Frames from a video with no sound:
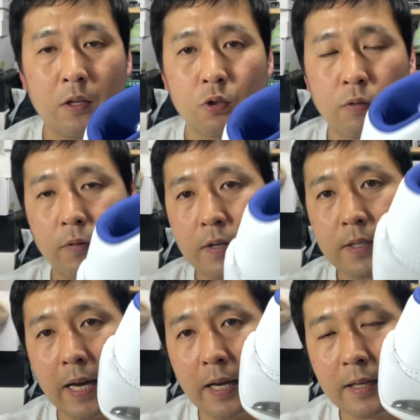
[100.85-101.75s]
So for
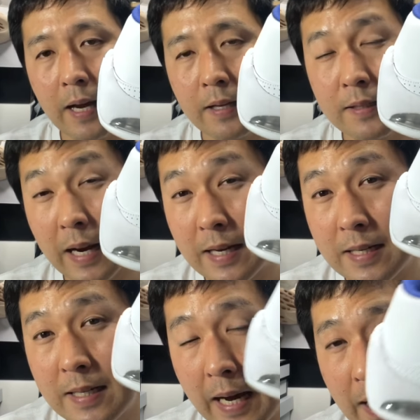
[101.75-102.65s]
size
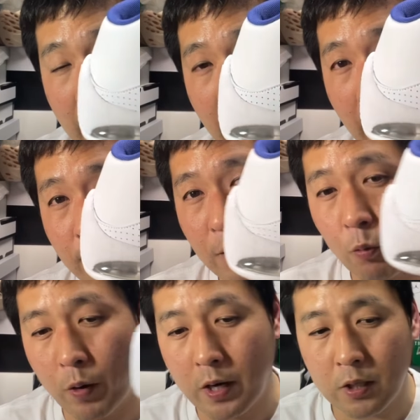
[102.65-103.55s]
9.5, it
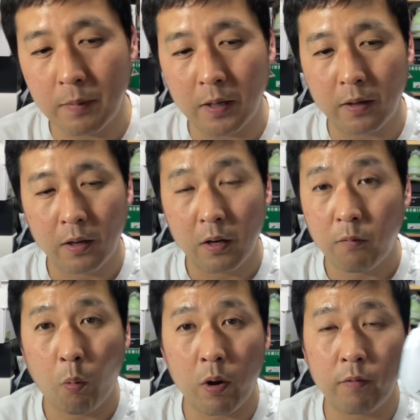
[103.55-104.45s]
weighs about
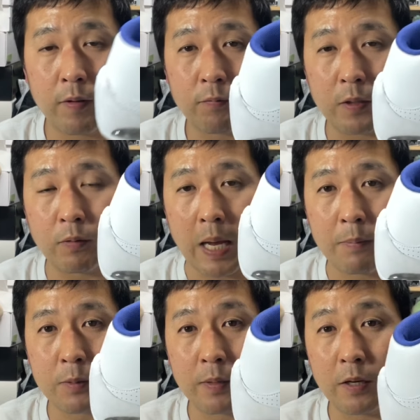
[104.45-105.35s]
450
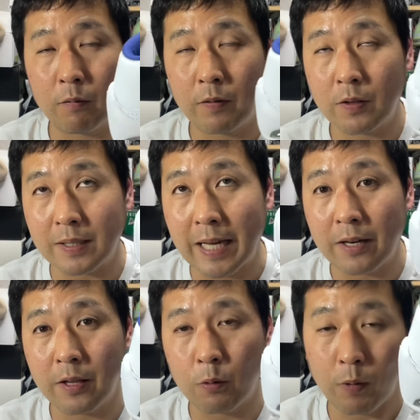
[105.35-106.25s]
grams, but it feels
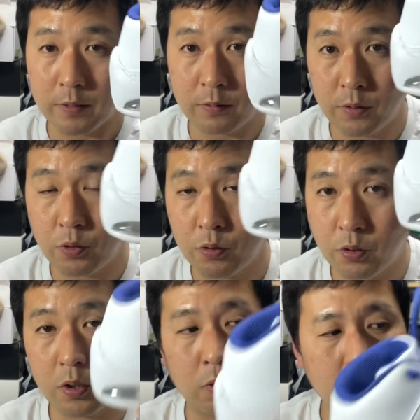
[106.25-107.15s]
lighter than what the digits
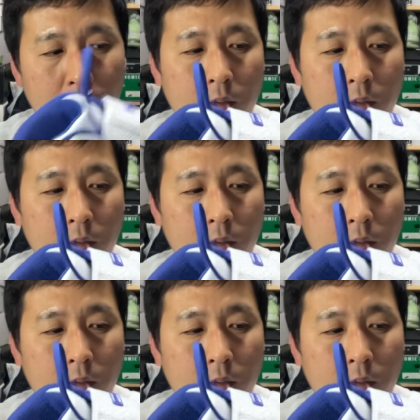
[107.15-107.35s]
show.